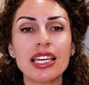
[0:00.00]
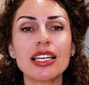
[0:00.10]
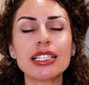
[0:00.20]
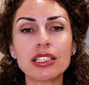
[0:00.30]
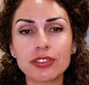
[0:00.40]

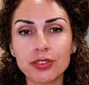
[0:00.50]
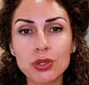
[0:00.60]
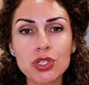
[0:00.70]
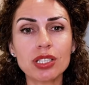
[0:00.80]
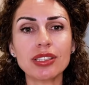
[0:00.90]
in
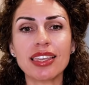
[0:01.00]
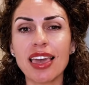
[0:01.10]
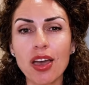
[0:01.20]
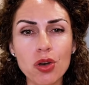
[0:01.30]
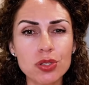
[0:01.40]
confusion,
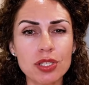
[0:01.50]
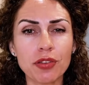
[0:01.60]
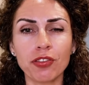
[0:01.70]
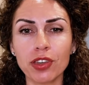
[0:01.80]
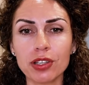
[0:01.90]
chaos,
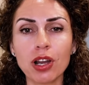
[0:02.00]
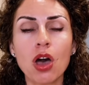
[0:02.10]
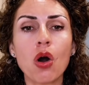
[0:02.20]
fear,